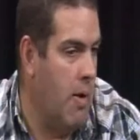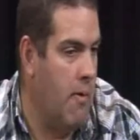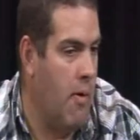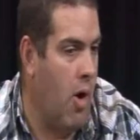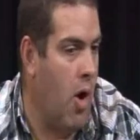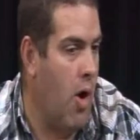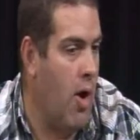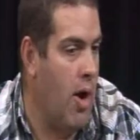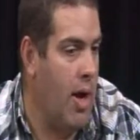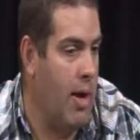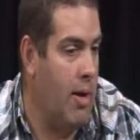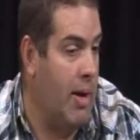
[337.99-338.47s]

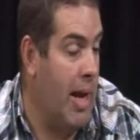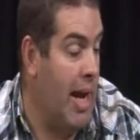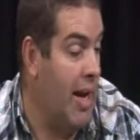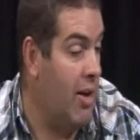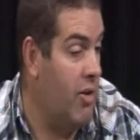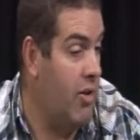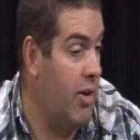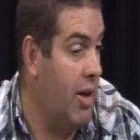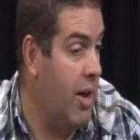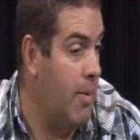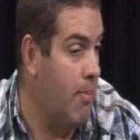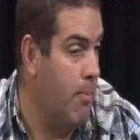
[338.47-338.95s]
I had
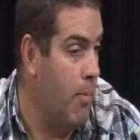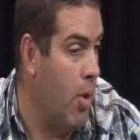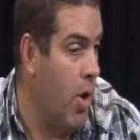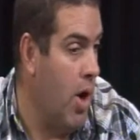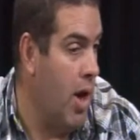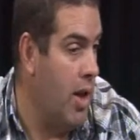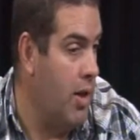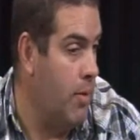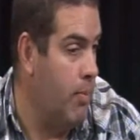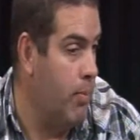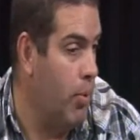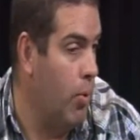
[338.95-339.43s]
actually
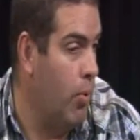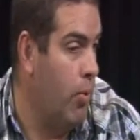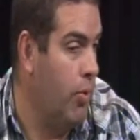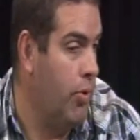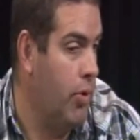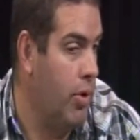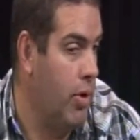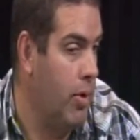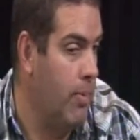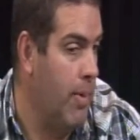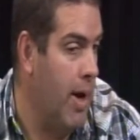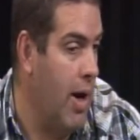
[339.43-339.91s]
admire the balls
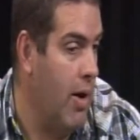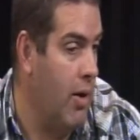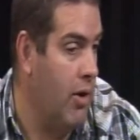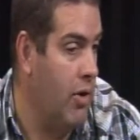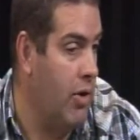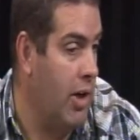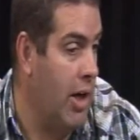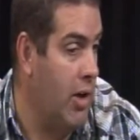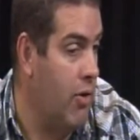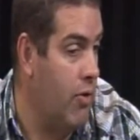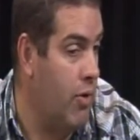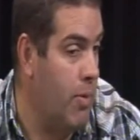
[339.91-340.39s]
of the Maori
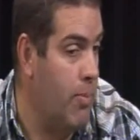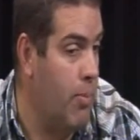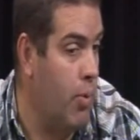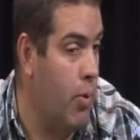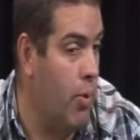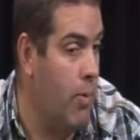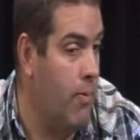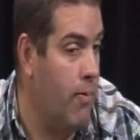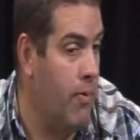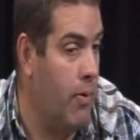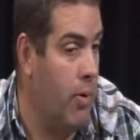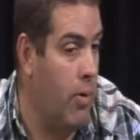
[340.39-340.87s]
Statutory
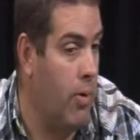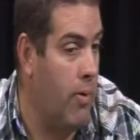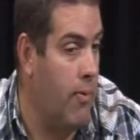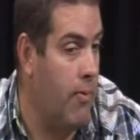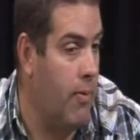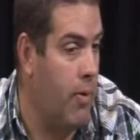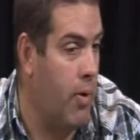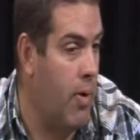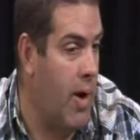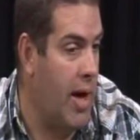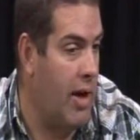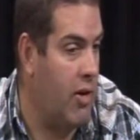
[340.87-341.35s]
Board
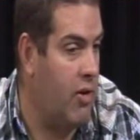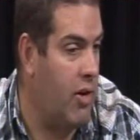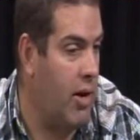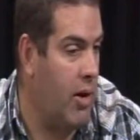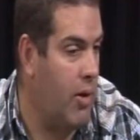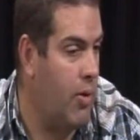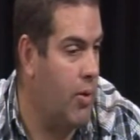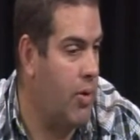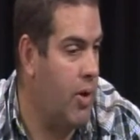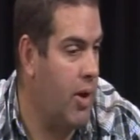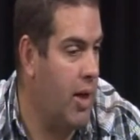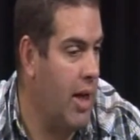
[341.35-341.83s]
for actually
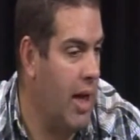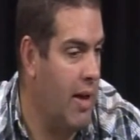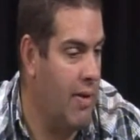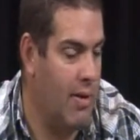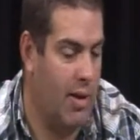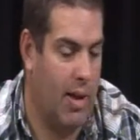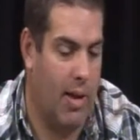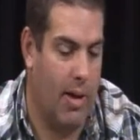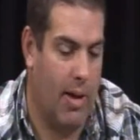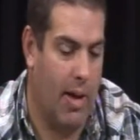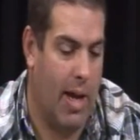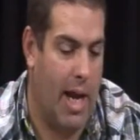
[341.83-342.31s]
looking at
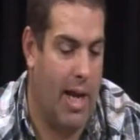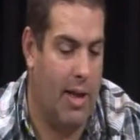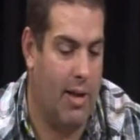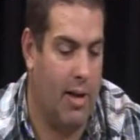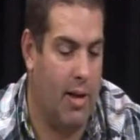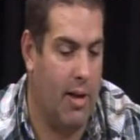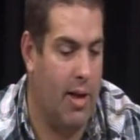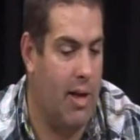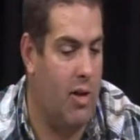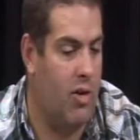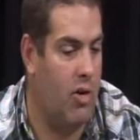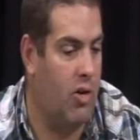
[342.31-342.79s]
the
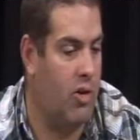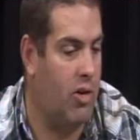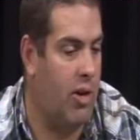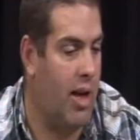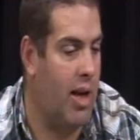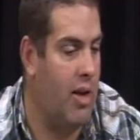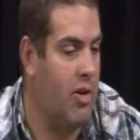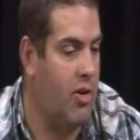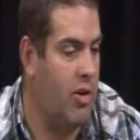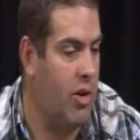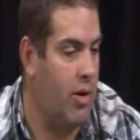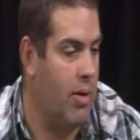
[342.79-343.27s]

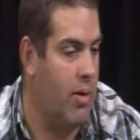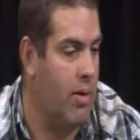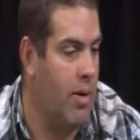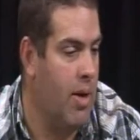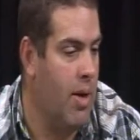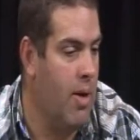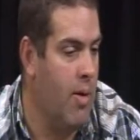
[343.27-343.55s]
legislation,